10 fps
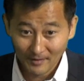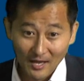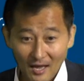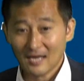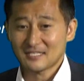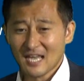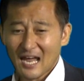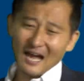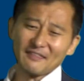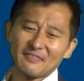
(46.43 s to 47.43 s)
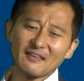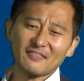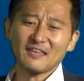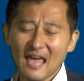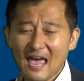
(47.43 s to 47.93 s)
I say, I think the
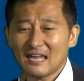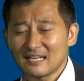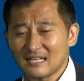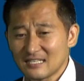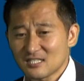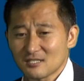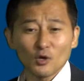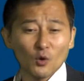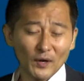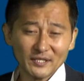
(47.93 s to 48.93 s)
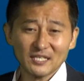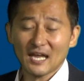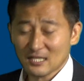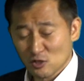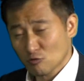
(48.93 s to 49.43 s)
yen is going to
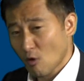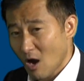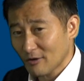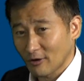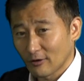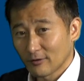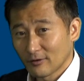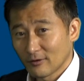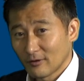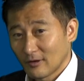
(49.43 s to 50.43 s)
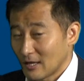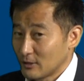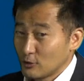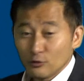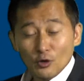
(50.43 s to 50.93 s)
get stronger. And
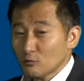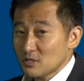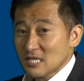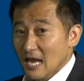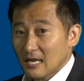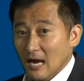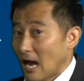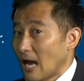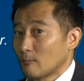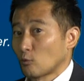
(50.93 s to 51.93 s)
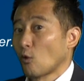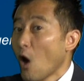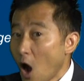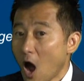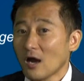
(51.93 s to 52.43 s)
you don't say, I'm
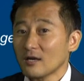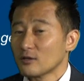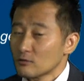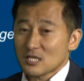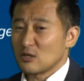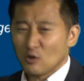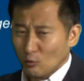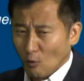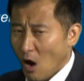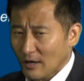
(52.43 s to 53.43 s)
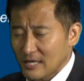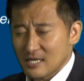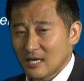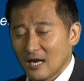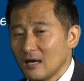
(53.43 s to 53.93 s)
wrong. You don't say, you're wrong,
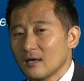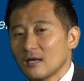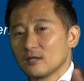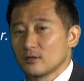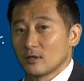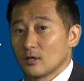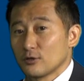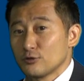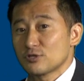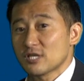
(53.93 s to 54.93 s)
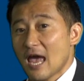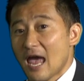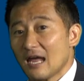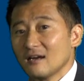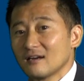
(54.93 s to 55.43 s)
Hika. You
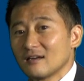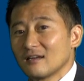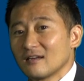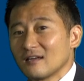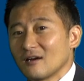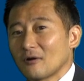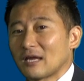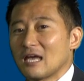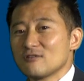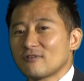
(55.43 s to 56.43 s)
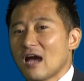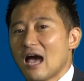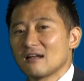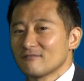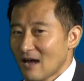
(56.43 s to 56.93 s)
say, okay, you've
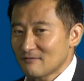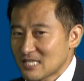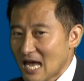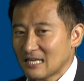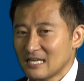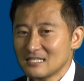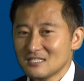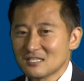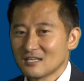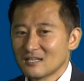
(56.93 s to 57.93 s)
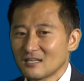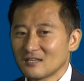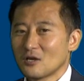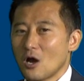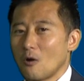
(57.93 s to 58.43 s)
got 5 seconds.
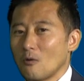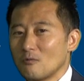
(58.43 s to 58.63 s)
Go.